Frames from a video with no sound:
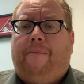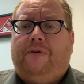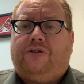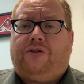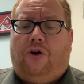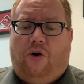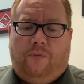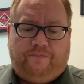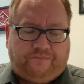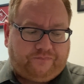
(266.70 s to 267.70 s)

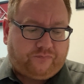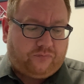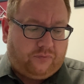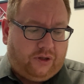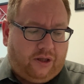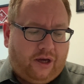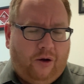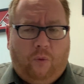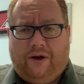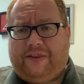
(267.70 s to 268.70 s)
So
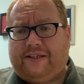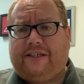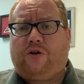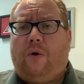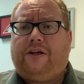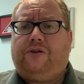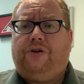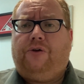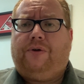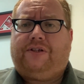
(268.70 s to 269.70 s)
what this is going to
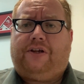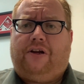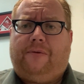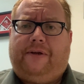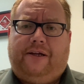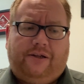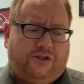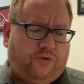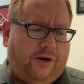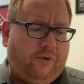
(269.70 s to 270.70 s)
do is going to be
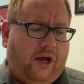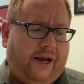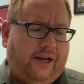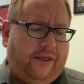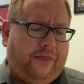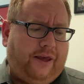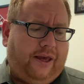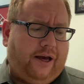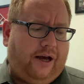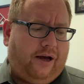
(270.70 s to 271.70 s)
streamline
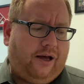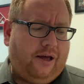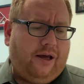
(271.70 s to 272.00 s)
the